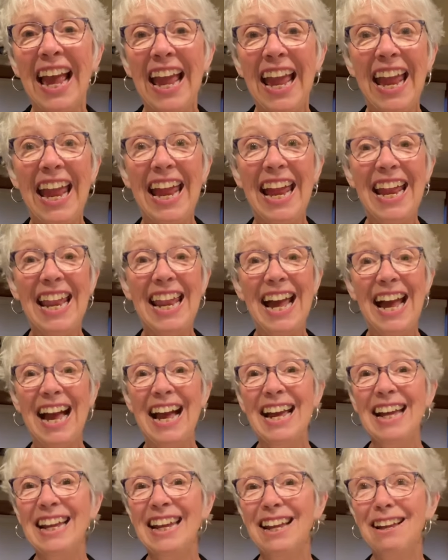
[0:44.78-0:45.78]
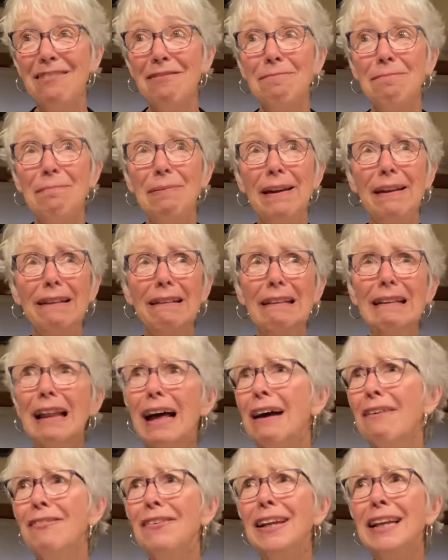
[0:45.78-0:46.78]
And I have been
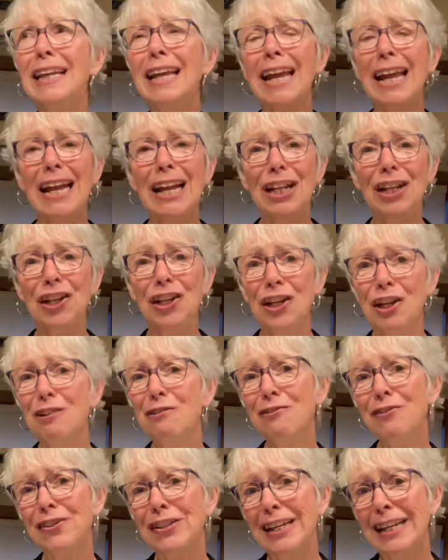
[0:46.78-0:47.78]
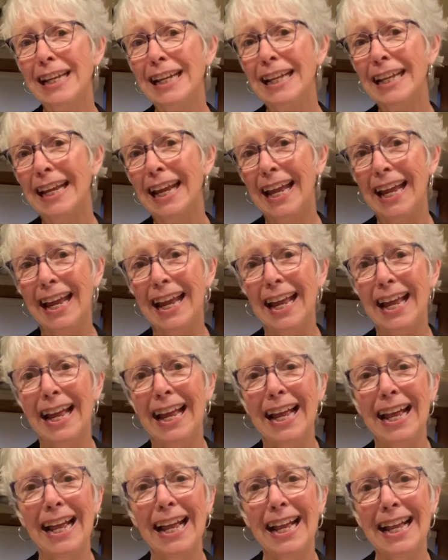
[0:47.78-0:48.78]
loving and using
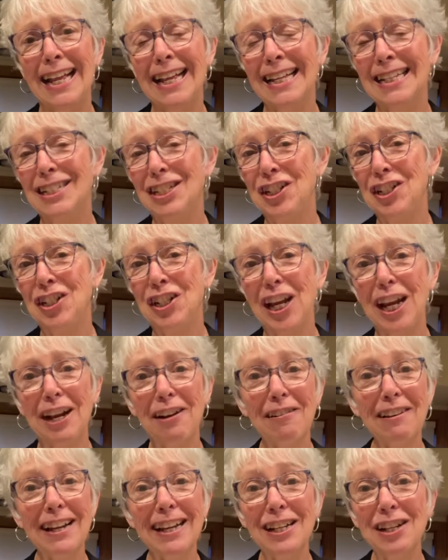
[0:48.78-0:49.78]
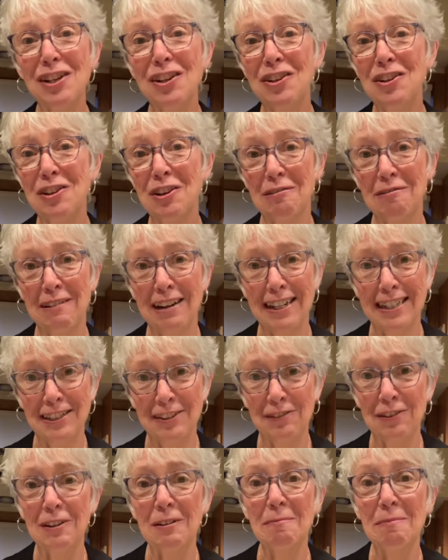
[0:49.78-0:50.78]
and sharing Norwex
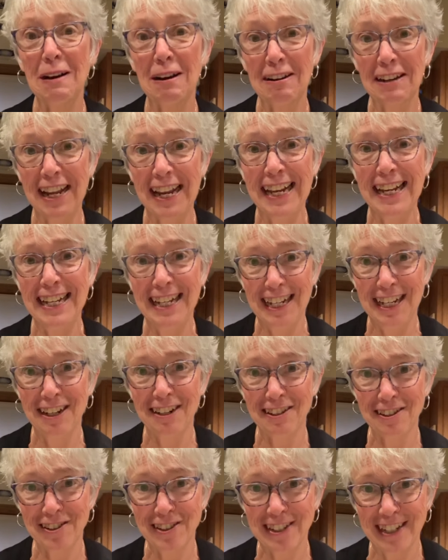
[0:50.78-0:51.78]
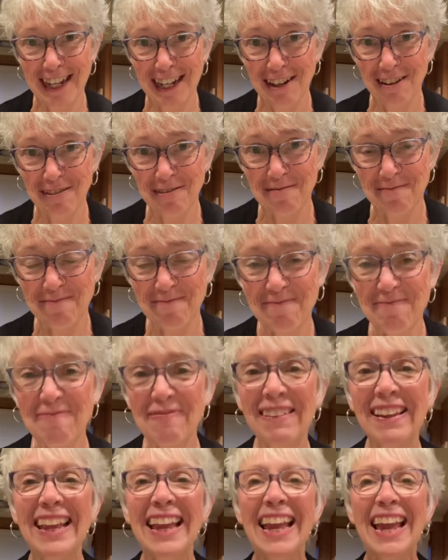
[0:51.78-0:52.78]
for about 8 years now.
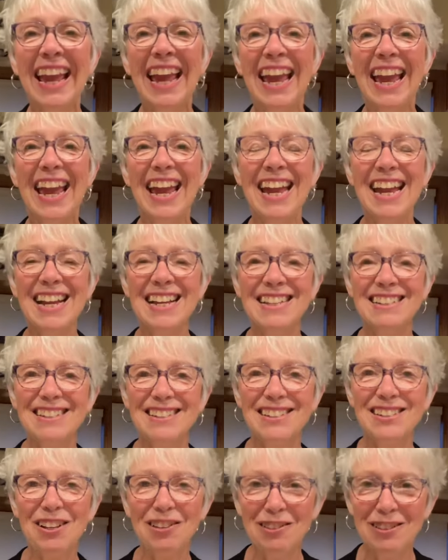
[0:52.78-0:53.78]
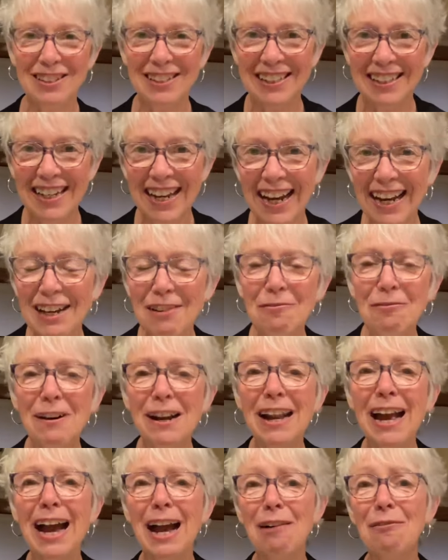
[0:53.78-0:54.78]
And so tonight,
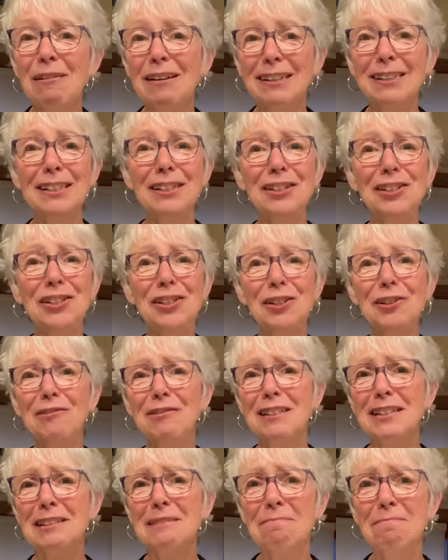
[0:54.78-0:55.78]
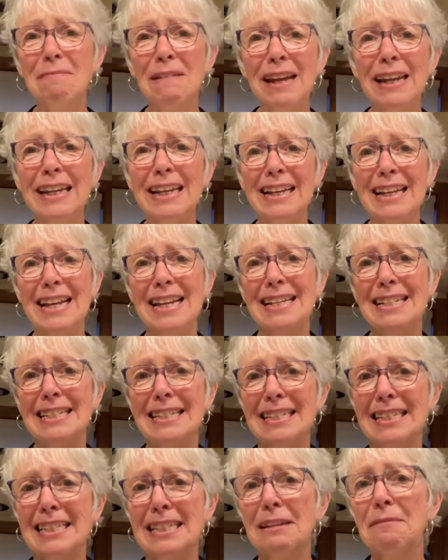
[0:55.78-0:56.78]
what I want to do is make it as
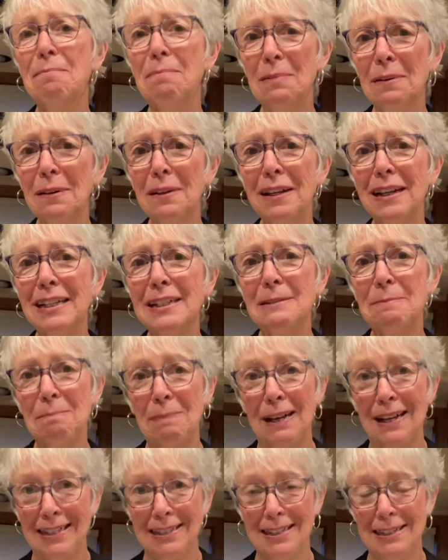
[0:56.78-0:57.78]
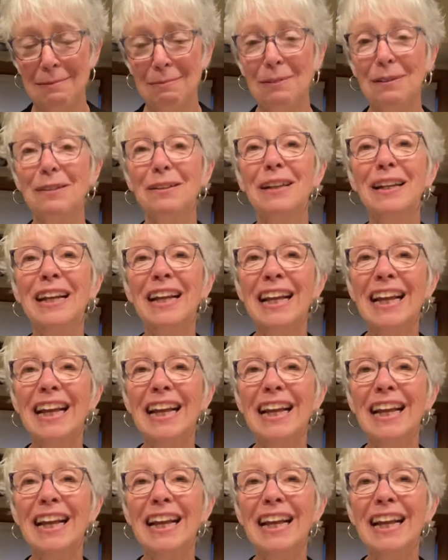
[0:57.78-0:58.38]
simple as possible